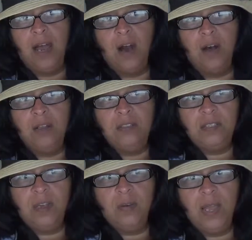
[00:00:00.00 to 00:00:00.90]

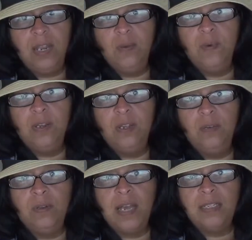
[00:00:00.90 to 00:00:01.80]
also, anyone
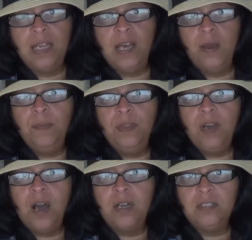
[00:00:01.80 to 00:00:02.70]
who'd like to help the
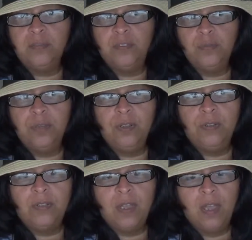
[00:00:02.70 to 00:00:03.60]
cause of
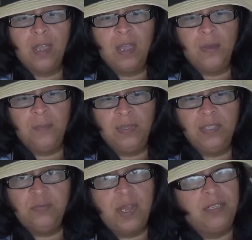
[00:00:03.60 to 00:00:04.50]
truth,
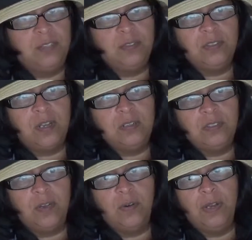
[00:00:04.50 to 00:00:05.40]
please write to us
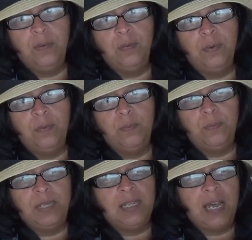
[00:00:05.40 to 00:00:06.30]
also, and we'll
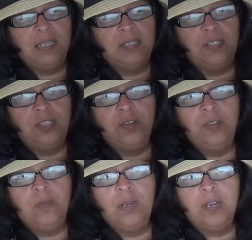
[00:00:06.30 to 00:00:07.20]
be glad to show
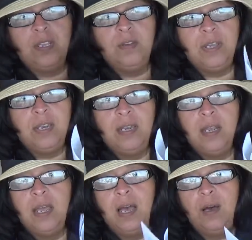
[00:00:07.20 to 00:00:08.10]
you where you can
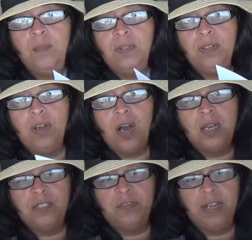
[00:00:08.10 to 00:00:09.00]
help with the
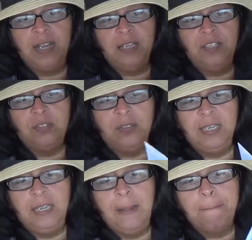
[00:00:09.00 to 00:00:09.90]
cause
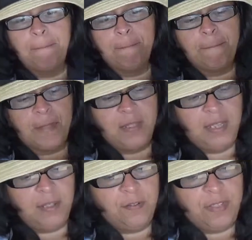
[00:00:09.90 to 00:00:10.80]
financially.
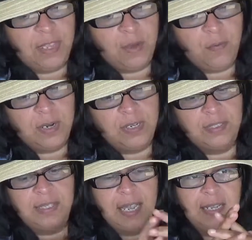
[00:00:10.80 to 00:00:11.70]
The other thing I wanted to
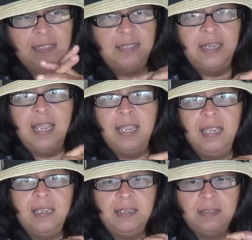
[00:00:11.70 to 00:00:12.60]
say is
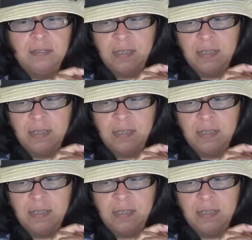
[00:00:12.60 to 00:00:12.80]
today is,